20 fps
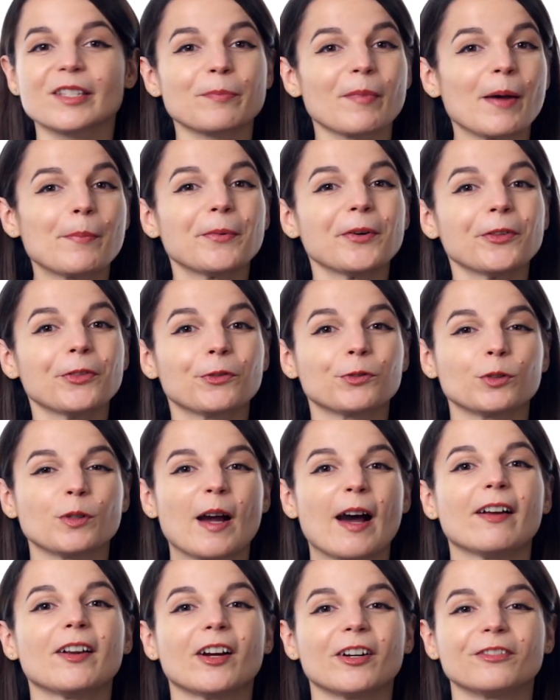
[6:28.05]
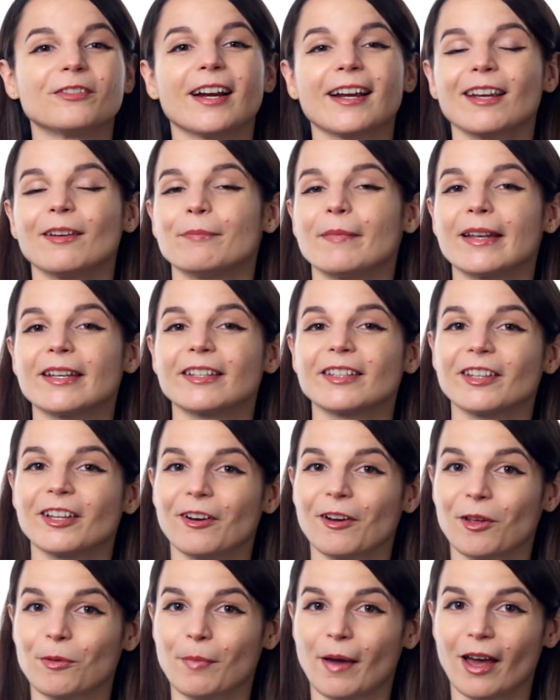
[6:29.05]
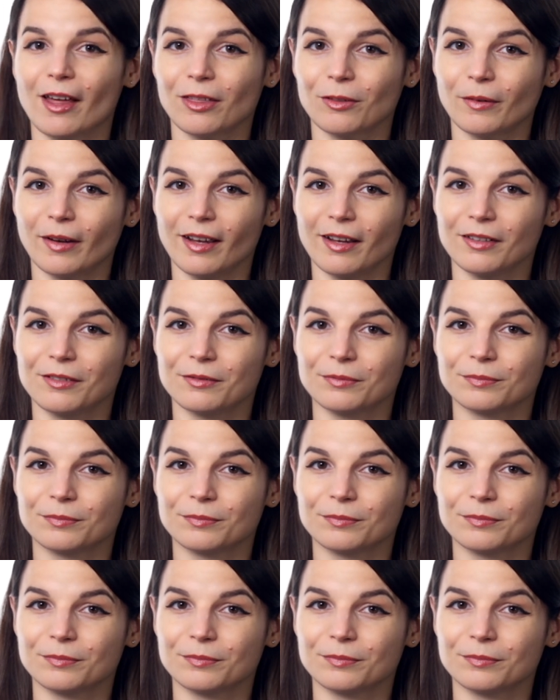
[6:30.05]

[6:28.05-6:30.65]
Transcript: peppered throughout our recommended learning pathway.